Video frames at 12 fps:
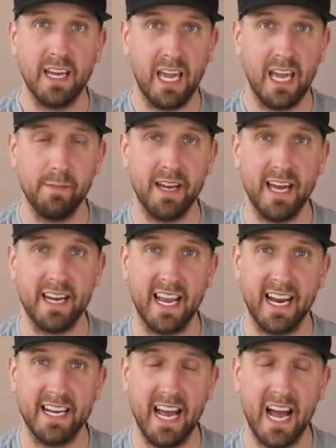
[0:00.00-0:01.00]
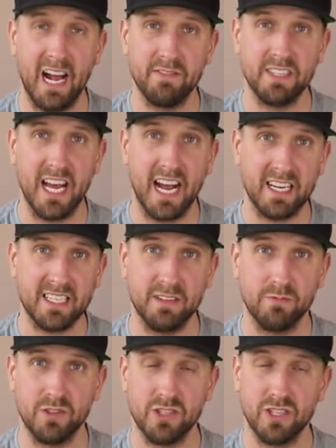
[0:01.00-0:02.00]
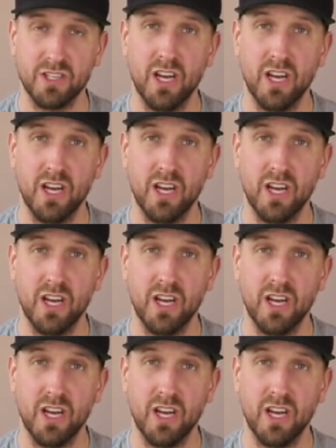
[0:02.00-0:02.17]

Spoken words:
Came in at 8.5 sacks and was